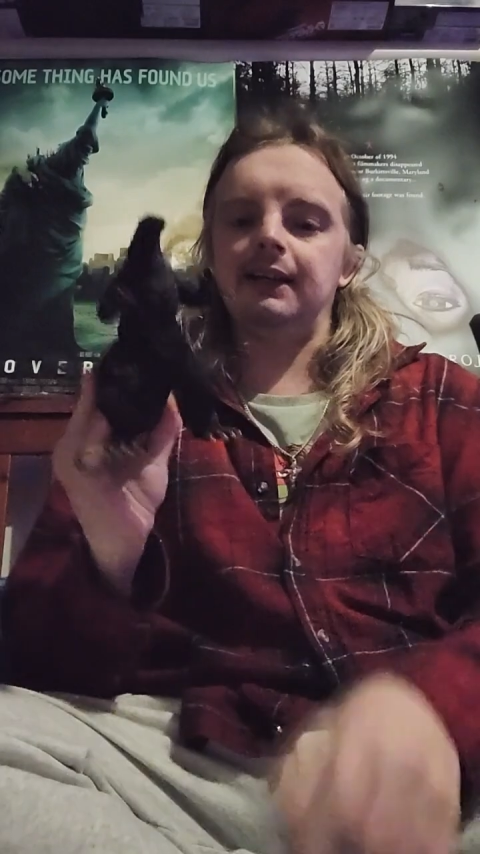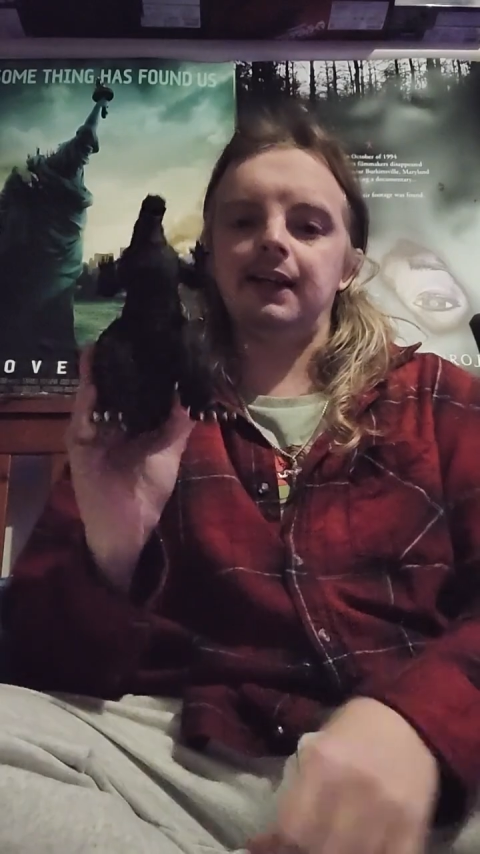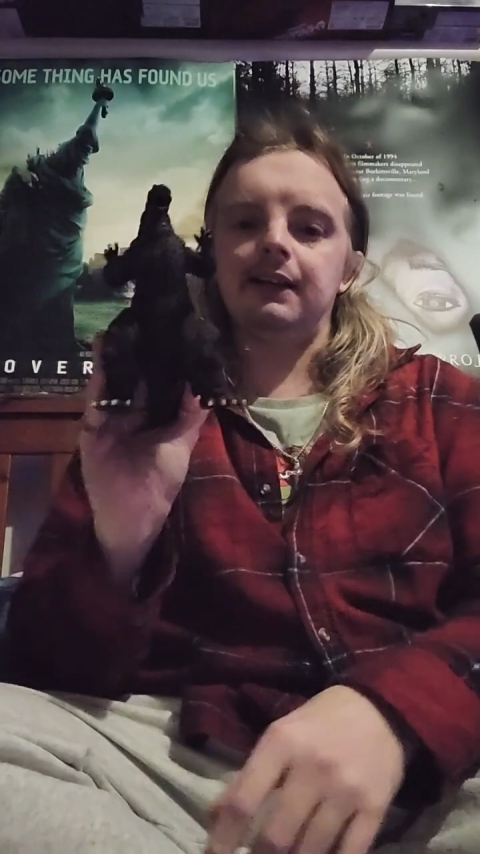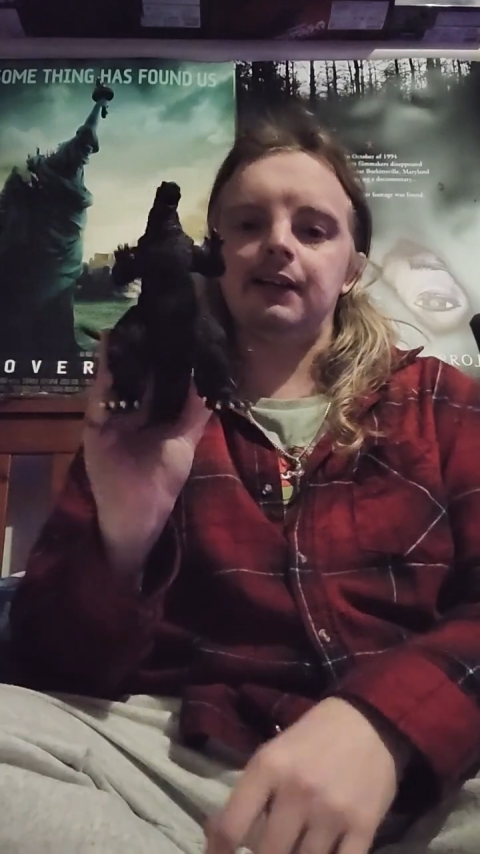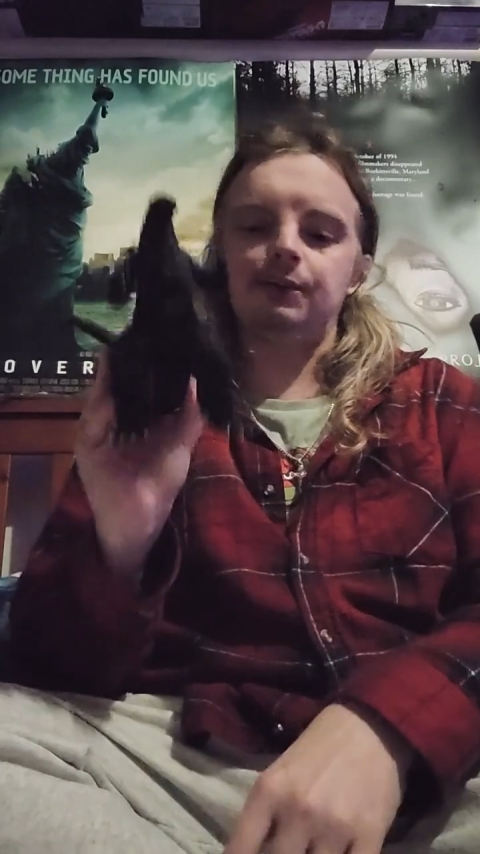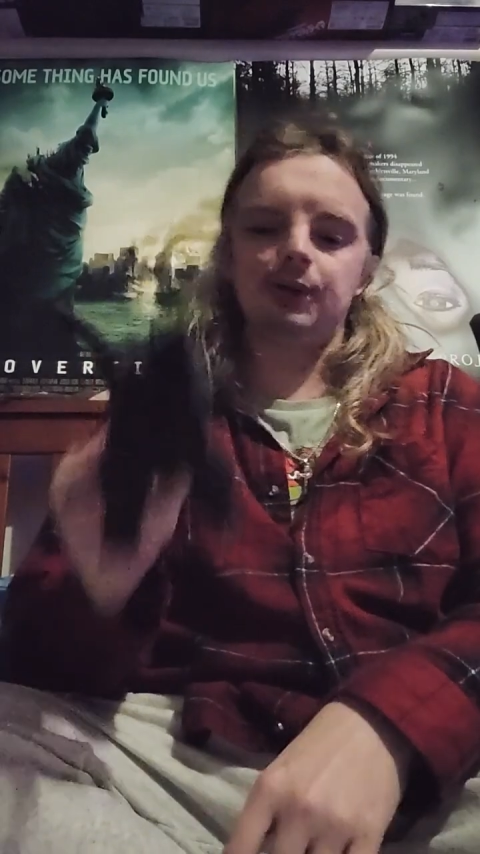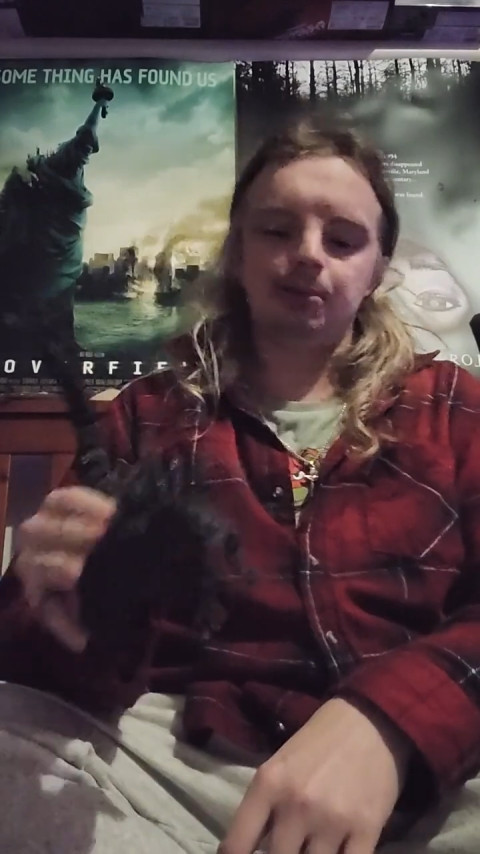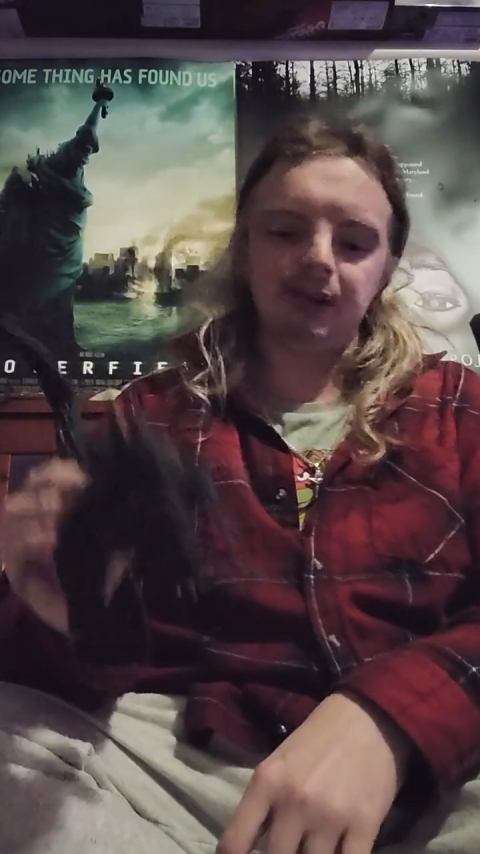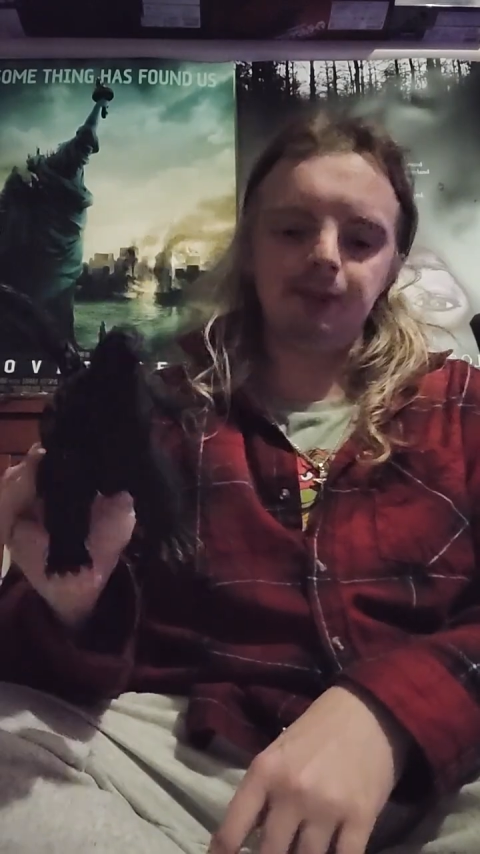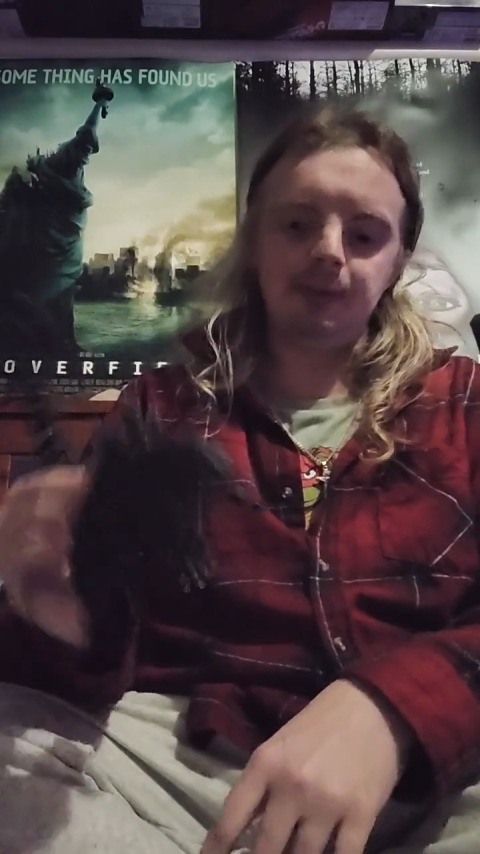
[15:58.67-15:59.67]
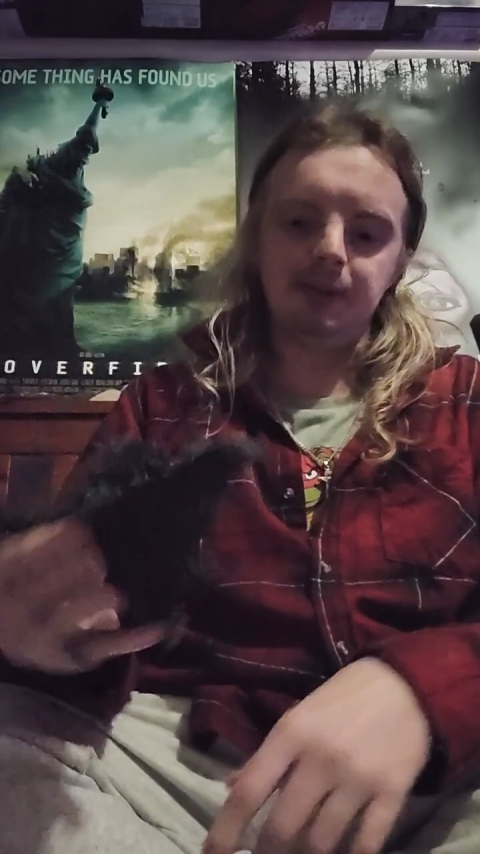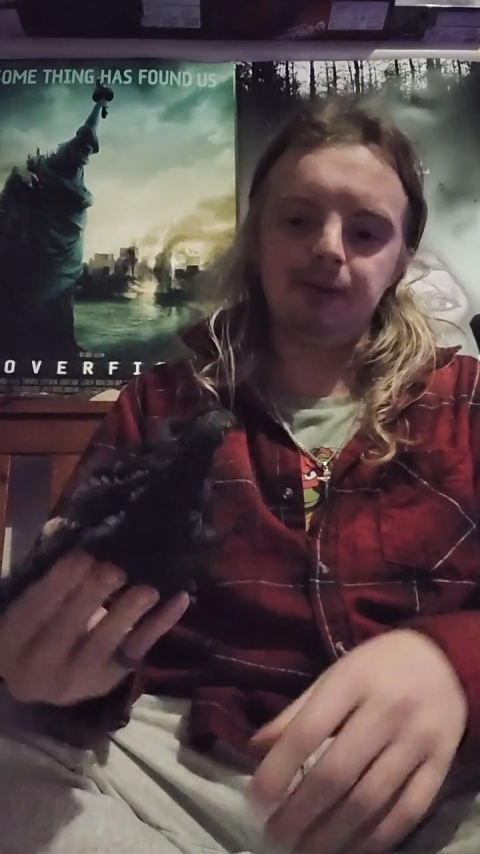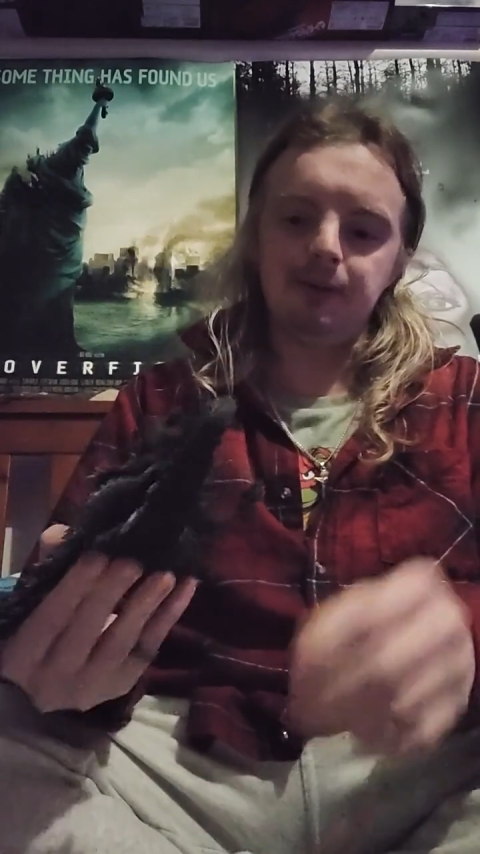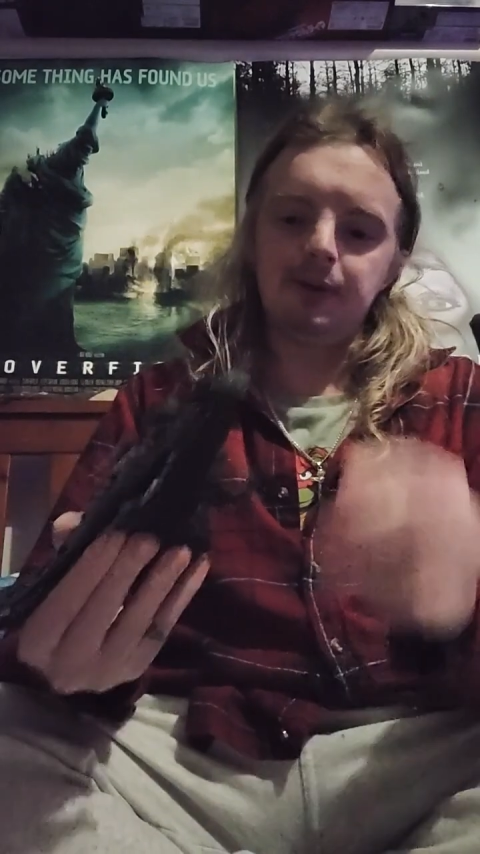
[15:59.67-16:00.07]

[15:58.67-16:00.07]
and that's what I'm left with,